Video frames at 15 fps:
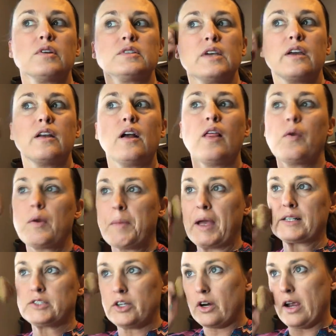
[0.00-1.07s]
Take it all the way
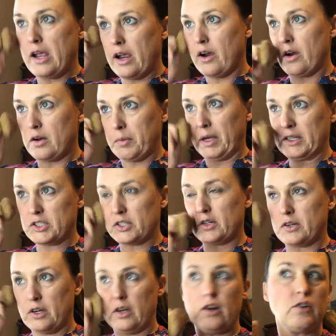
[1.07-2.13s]
back to your hair to make
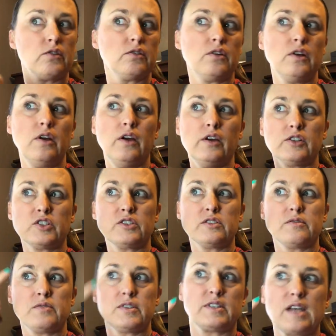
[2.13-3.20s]
sure you don't
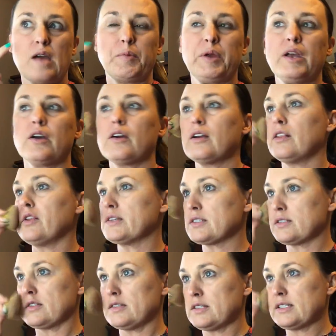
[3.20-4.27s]
just stop here and it
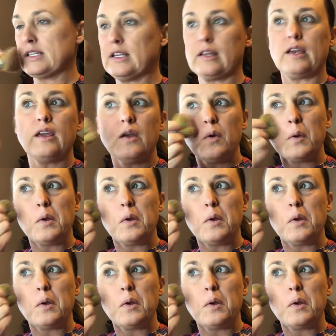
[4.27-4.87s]
looks silly.